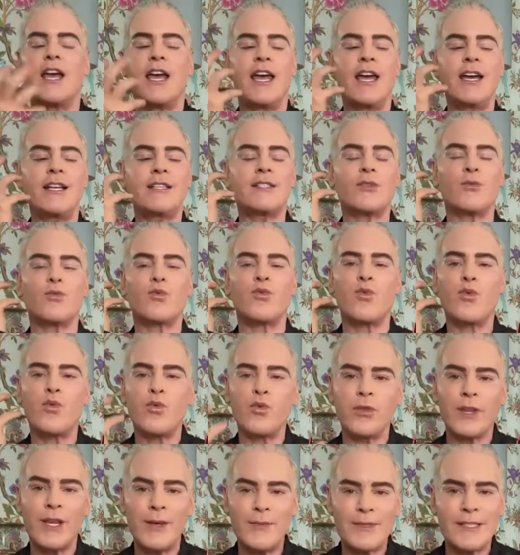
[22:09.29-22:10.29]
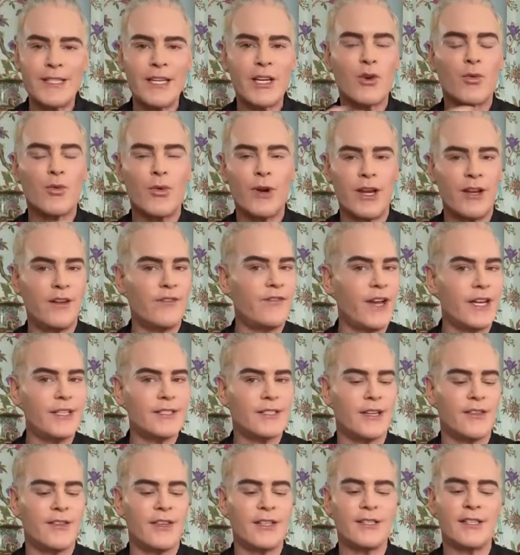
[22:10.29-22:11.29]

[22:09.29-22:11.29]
It's lipstick reinvented.